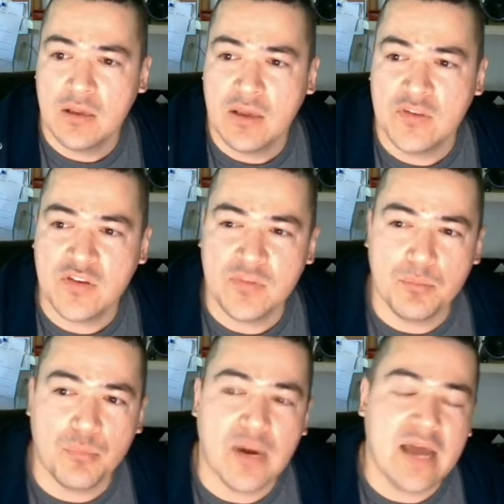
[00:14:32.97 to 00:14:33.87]
And this
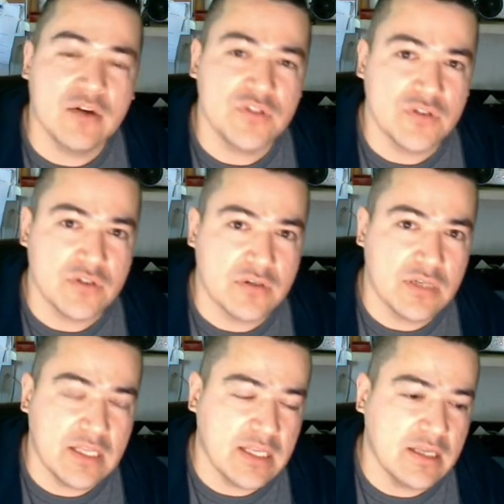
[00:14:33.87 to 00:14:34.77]
browser,
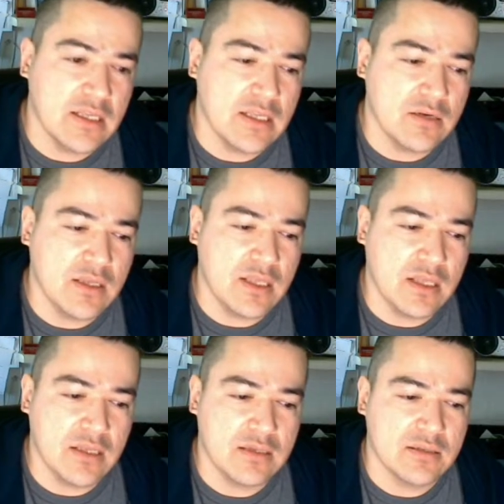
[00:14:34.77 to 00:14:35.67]

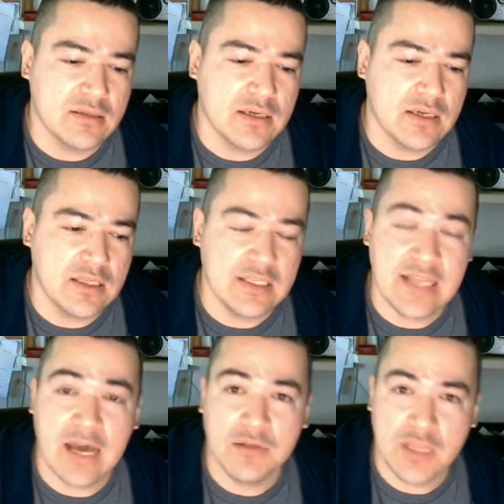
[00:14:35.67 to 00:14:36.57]
you
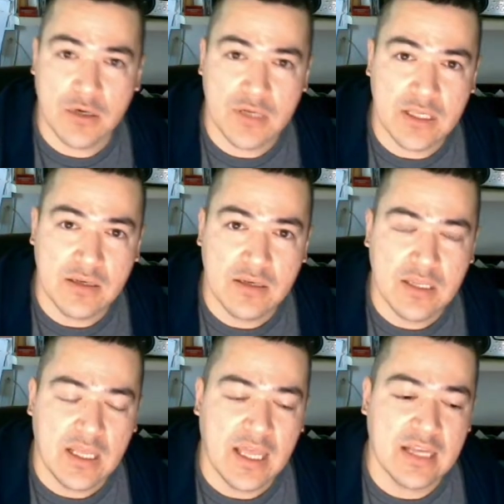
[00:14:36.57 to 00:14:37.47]
download it,
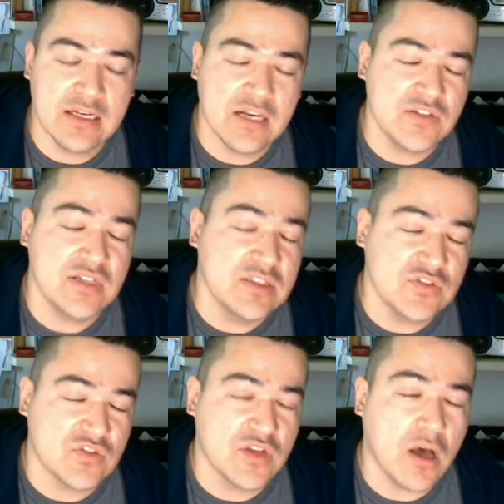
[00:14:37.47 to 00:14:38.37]
and it doesn't
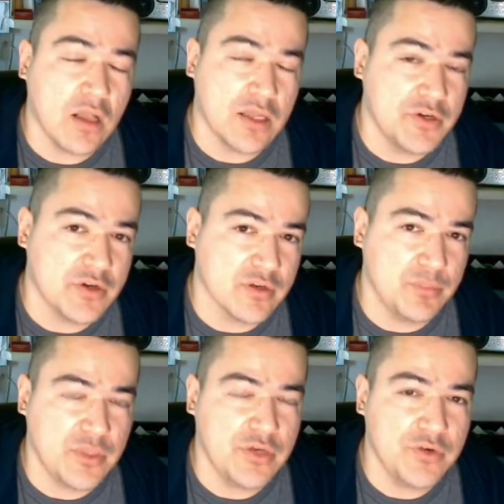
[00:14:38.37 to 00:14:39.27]
install on your
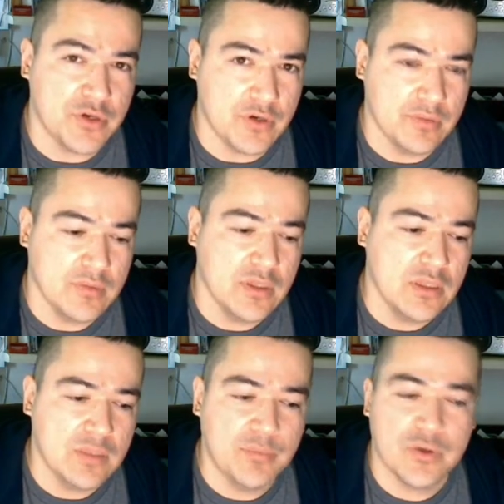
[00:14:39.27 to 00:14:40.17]
computer.
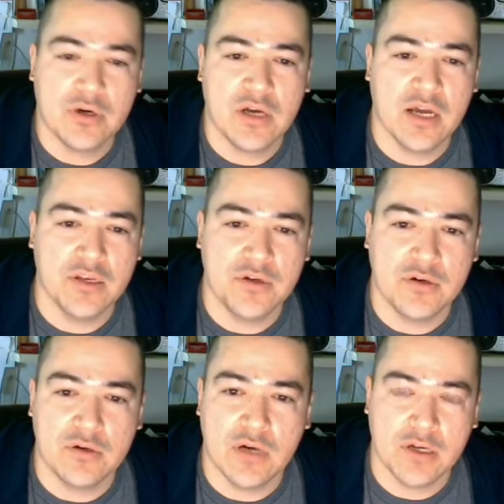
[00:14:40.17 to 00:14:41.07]
You put it on
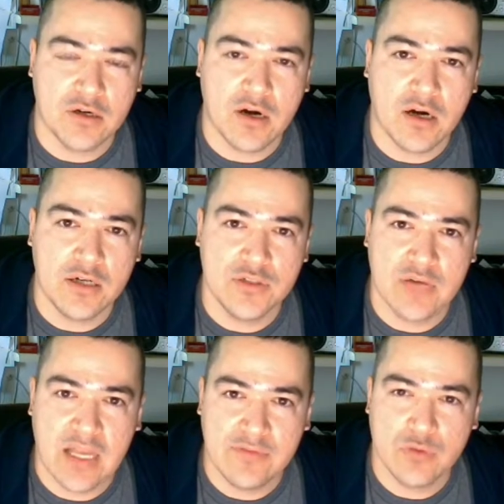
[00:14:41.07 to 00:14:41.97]
your hard
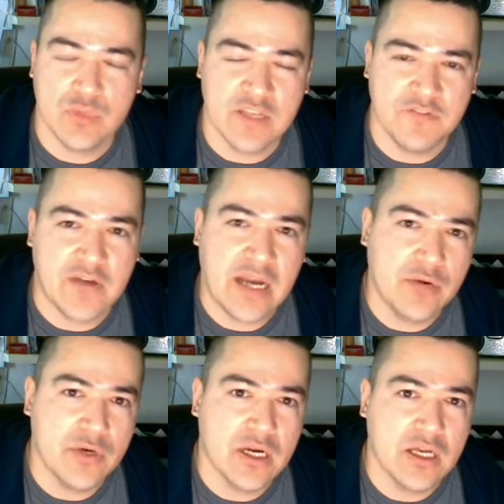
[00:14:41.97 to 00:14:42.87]
drive, and when you
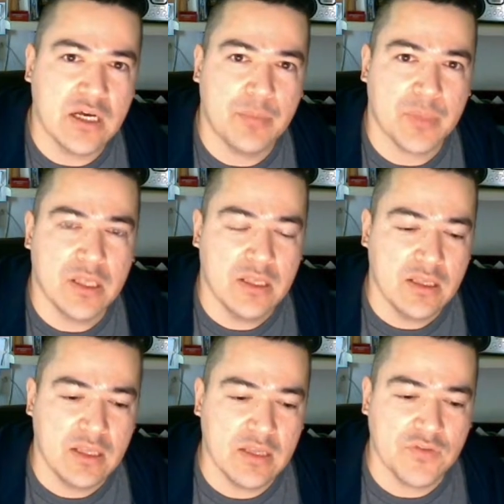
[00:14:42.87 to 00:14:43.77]
fire it up,
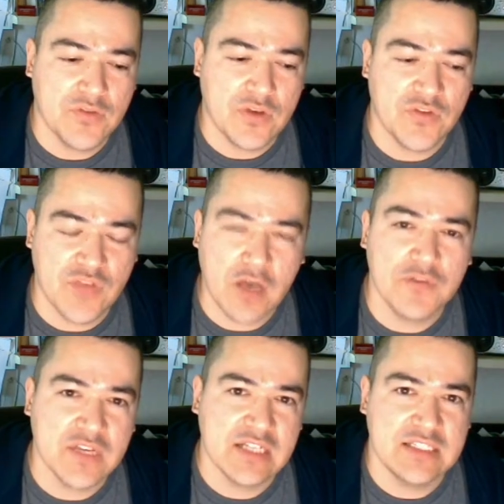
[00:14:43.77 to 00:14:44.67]
it's a
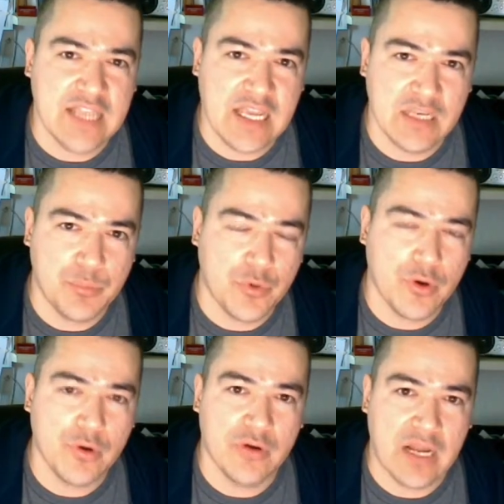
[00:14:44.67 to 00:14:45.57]
self-contained
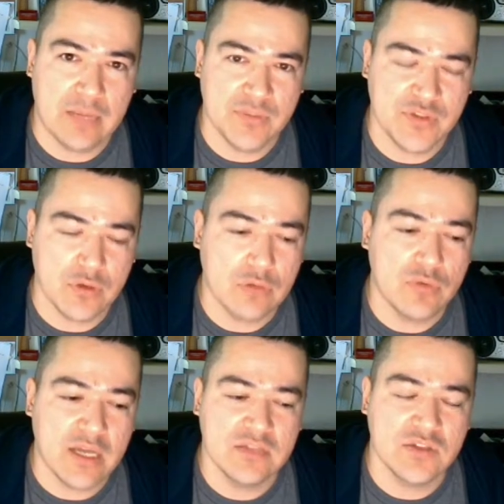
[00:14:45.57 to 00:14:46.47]
program, so it
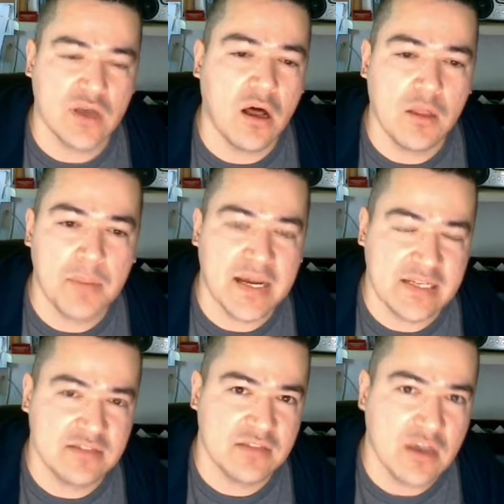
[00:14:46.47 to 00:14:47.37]
runs all by
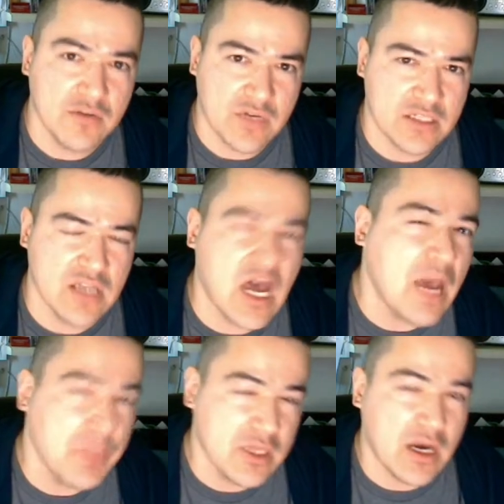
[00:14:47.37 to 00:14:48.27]
itself on
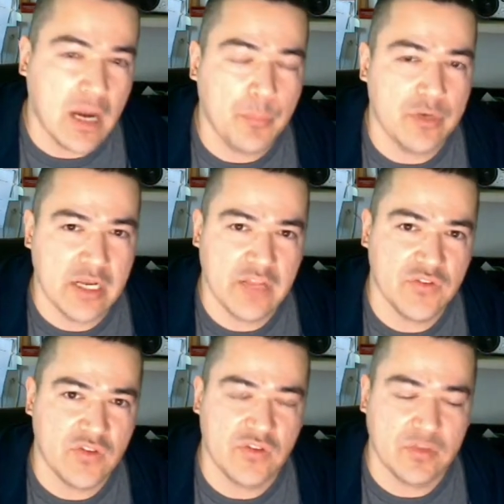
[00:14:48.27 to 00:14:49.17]
top of the operating
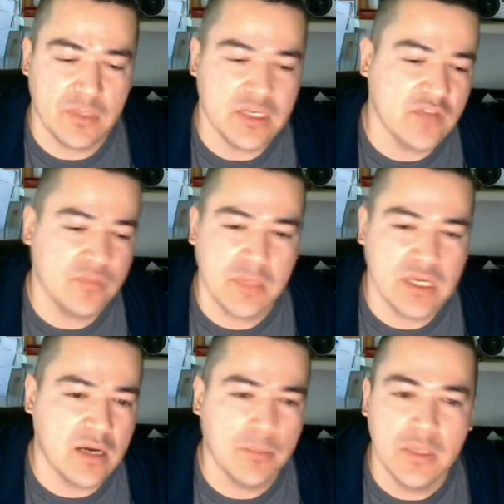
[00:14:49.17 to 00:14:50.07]
system. It doesn't
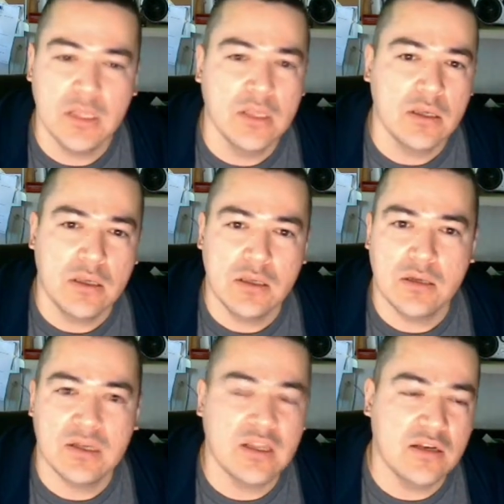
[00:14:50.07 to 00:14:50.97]
become,
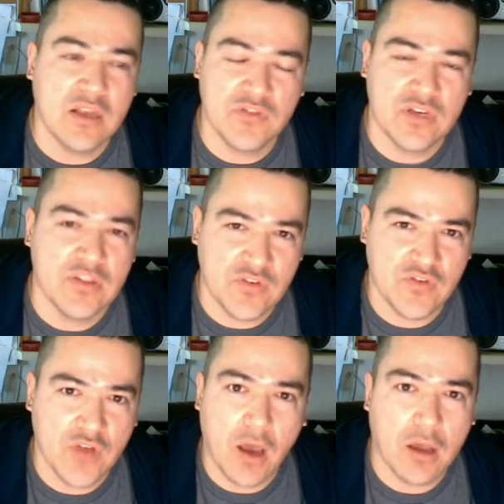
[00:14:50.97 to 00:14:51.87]
it doesn't
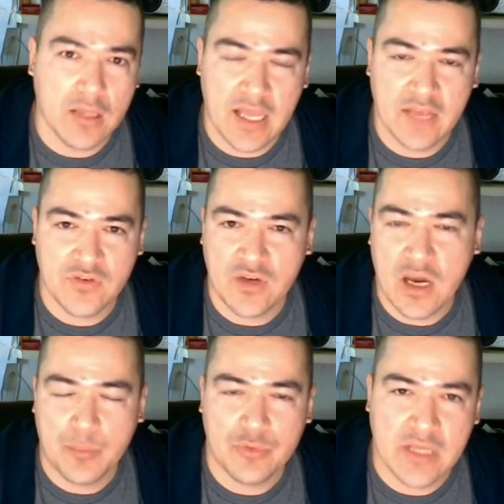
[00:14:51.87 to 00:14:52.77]
install as an
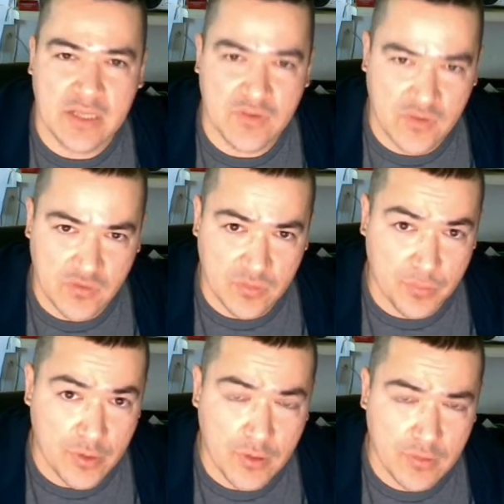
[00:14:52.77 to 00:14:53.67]
operating system
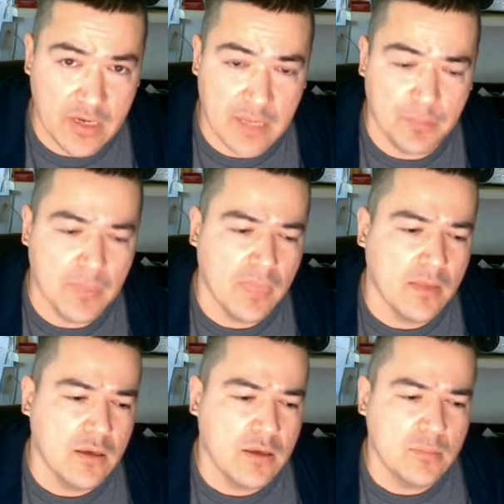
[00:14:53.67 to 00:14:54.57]
program.
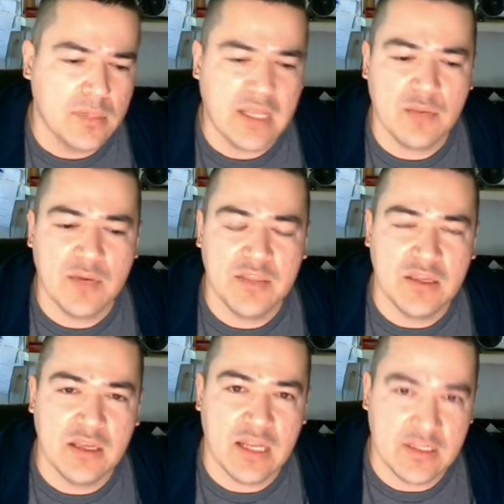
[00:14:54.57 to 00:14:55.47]
But anyway,
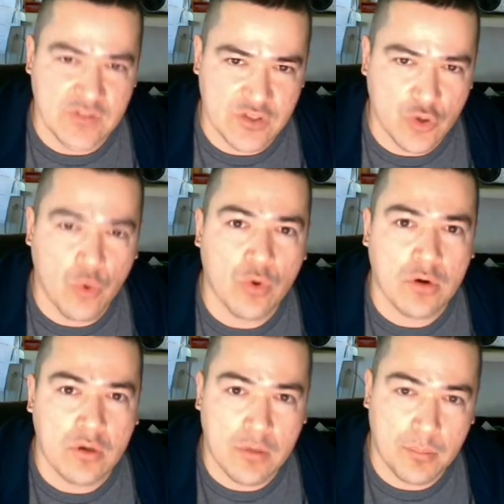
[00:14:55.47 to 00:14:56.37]
and it's a
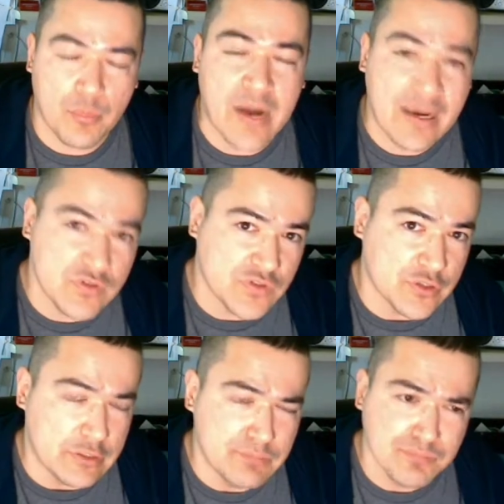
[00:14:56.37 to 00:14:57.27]
Tor browser.